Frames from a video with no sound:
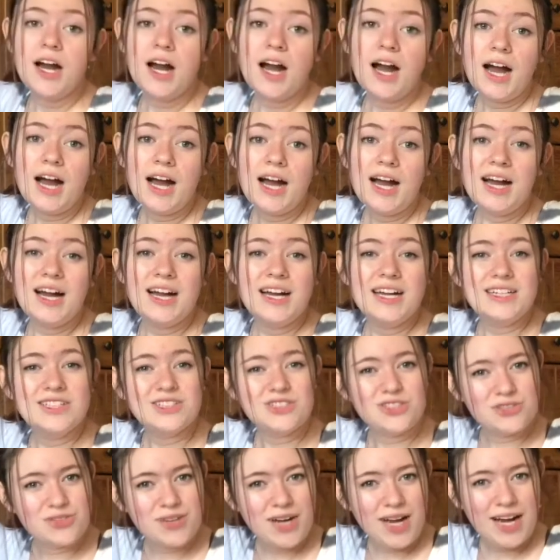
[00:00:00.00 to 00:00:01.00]
I
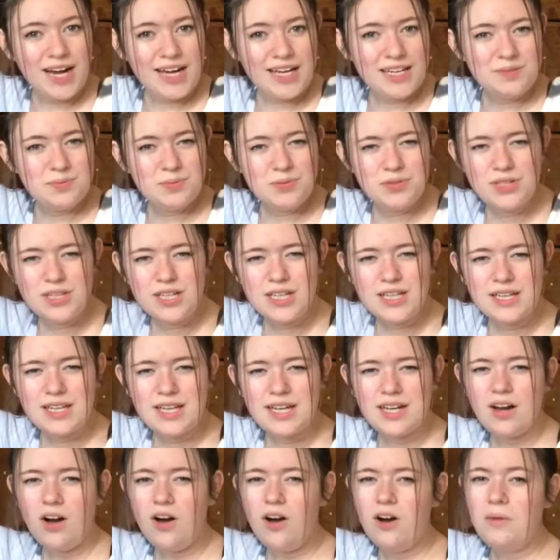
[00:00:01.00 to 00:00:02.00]
tried putting
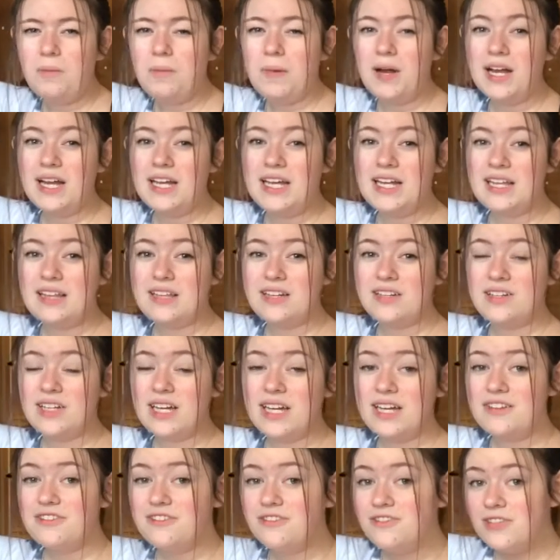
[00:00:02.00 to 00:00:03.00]
like all my either
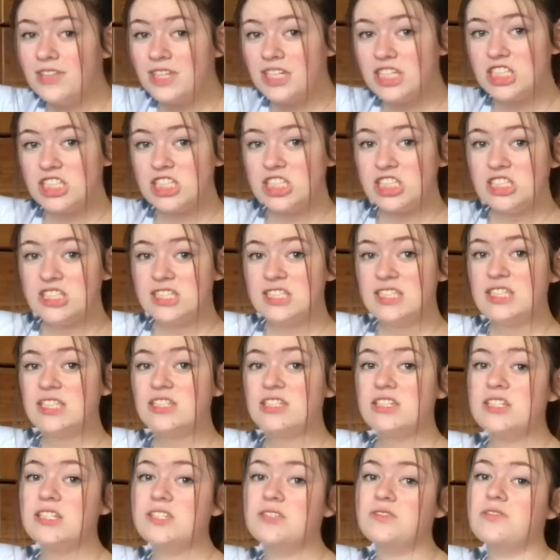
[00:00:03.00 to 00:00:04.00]
like finished
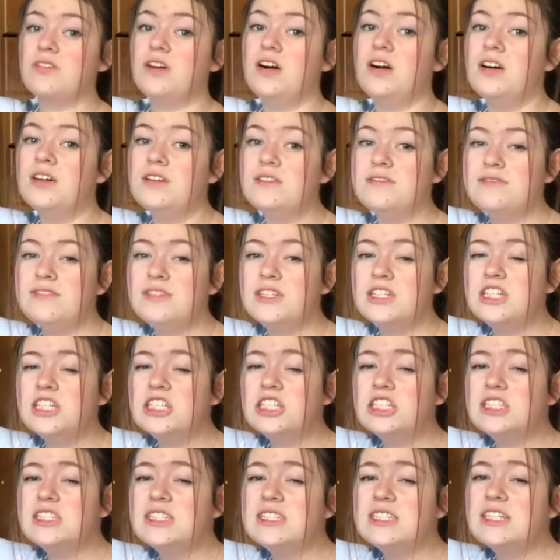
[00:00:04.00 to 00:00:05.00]
series or
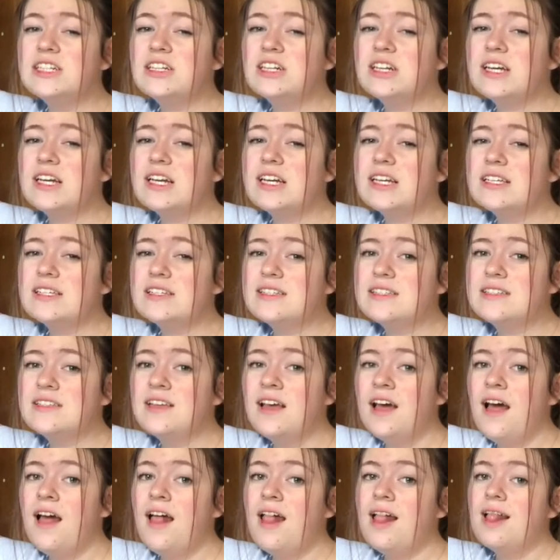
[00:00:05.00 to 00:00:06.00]
unfinished series
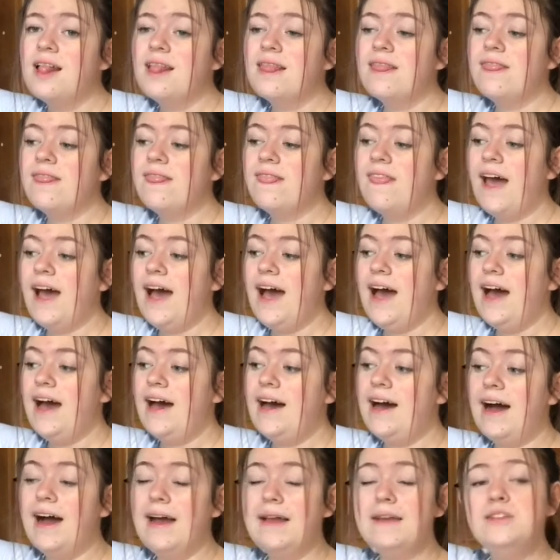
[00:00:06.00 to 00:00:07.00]

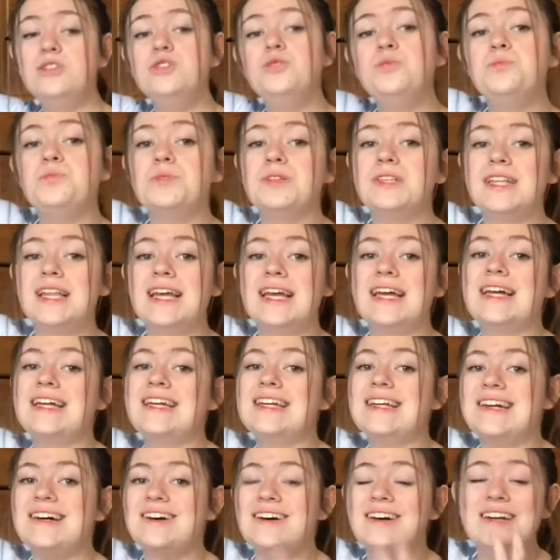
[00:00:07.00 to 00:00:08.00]
that I do
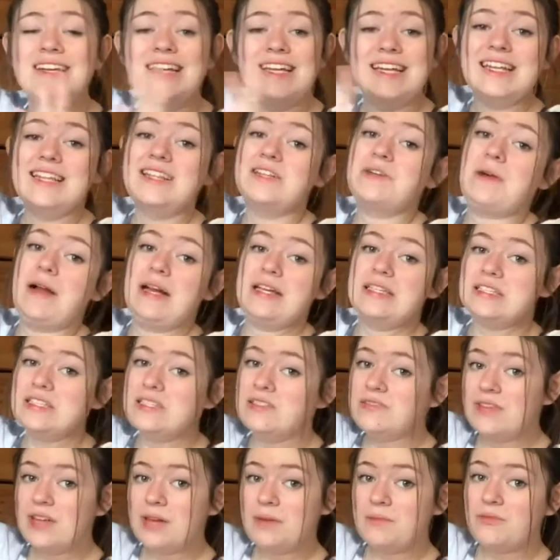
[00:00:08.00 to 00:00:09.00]
plan on getting the rest
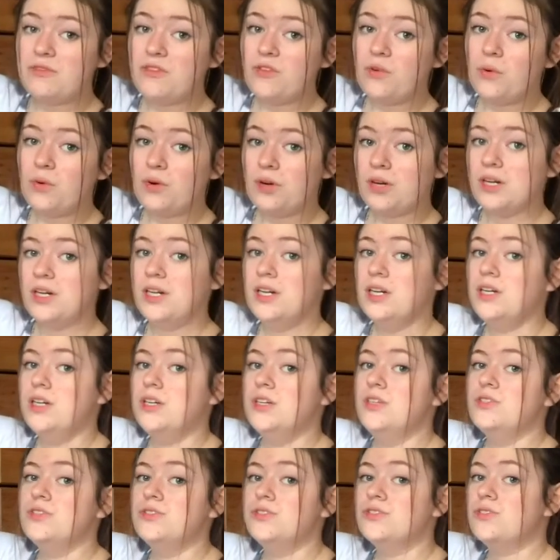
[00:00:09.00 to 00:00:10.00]
of them for.
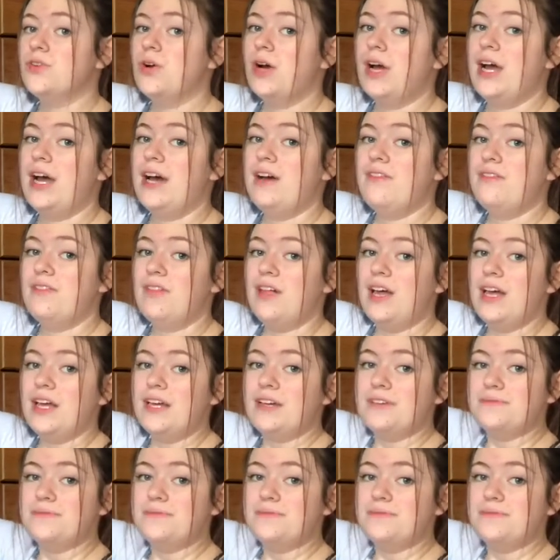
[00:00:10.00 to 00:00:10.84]
So I have like